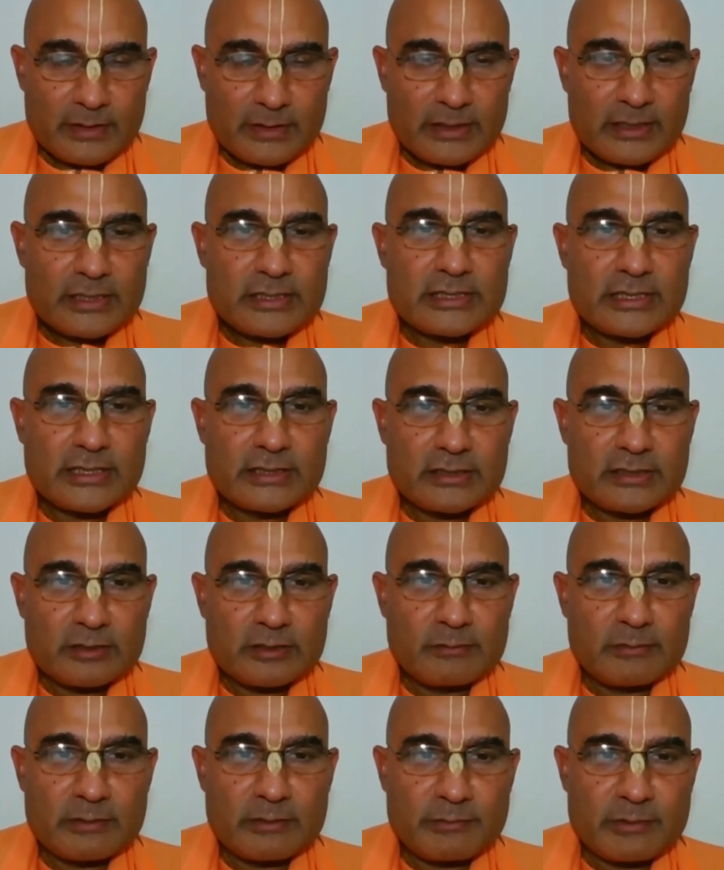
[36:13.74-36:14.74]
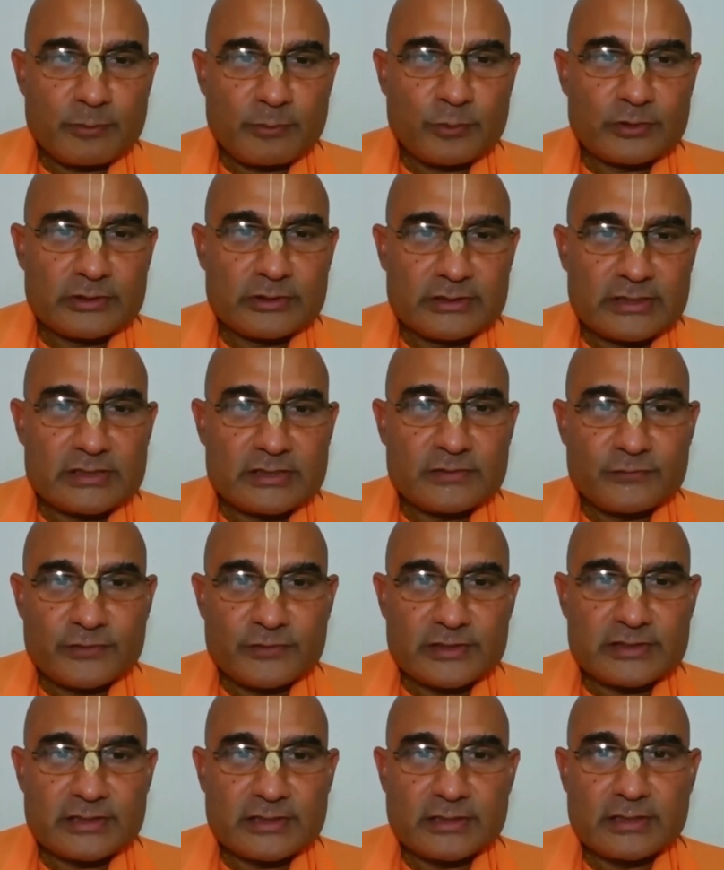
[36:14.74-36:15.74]
Chaitanya Mahaprabhu did
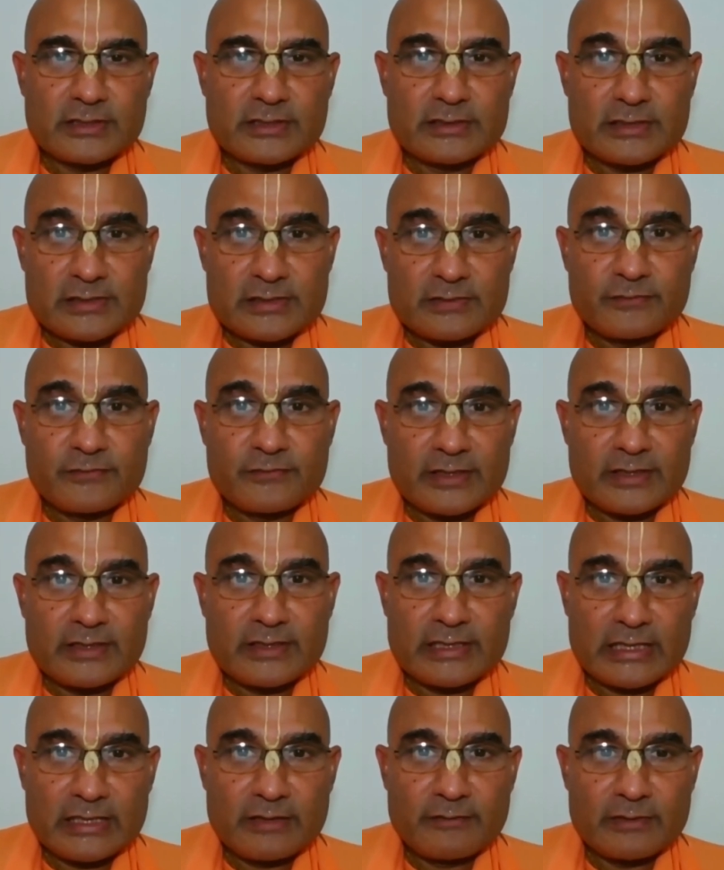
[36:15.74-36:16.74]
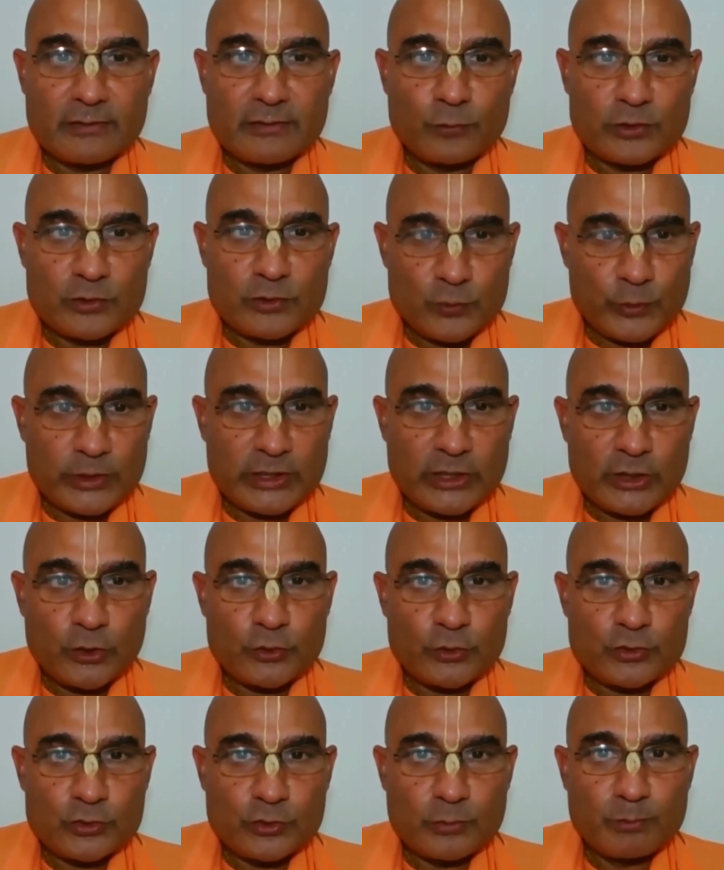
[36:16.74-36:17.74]
visit this Vrindavan, which we go
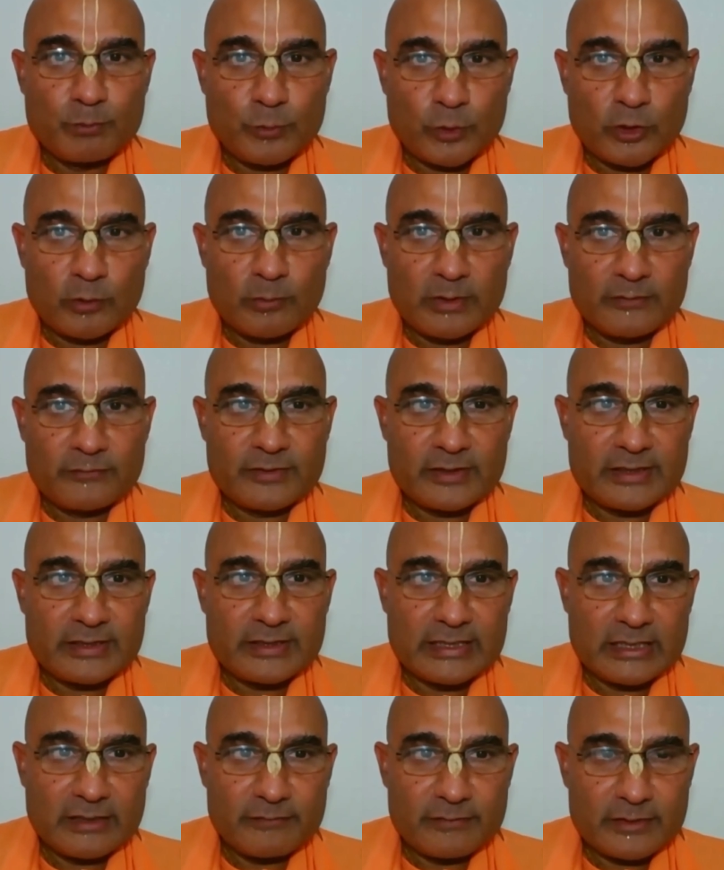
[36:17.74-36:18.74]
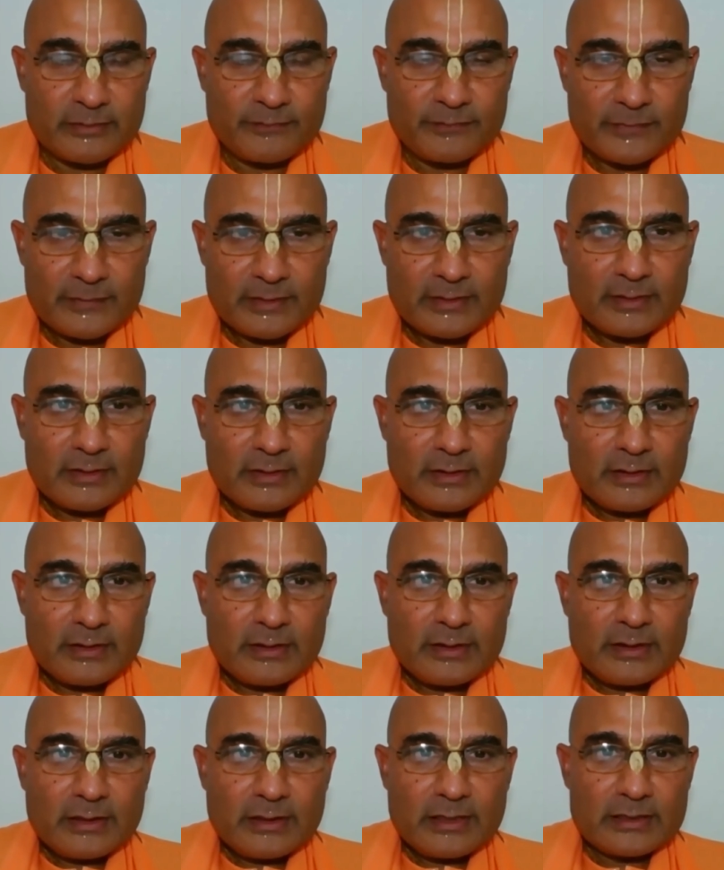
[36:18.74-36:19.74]
to, Boma Vrindavan,
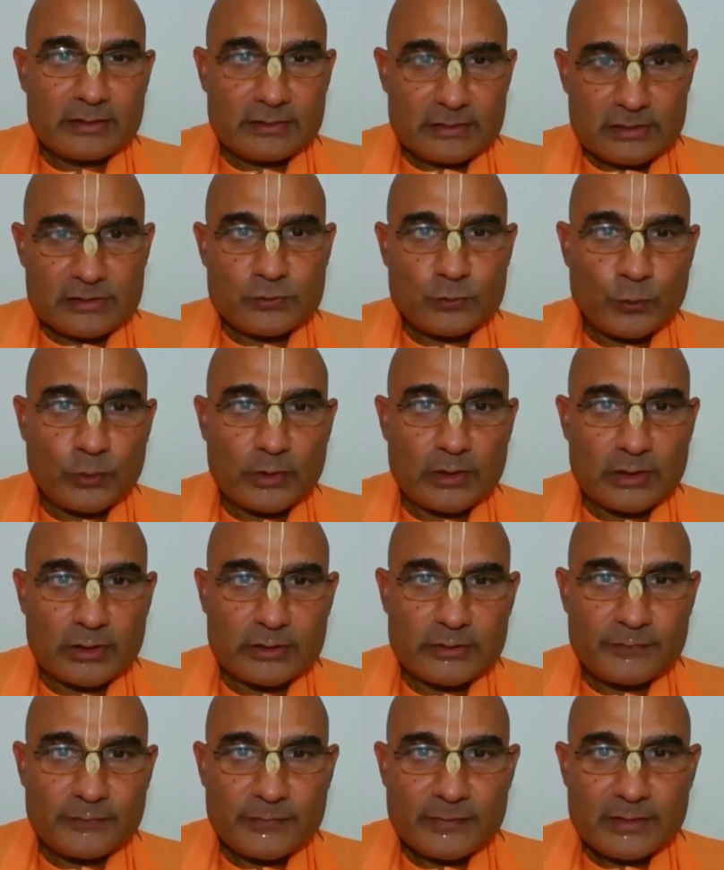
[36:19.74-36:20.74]
in this world.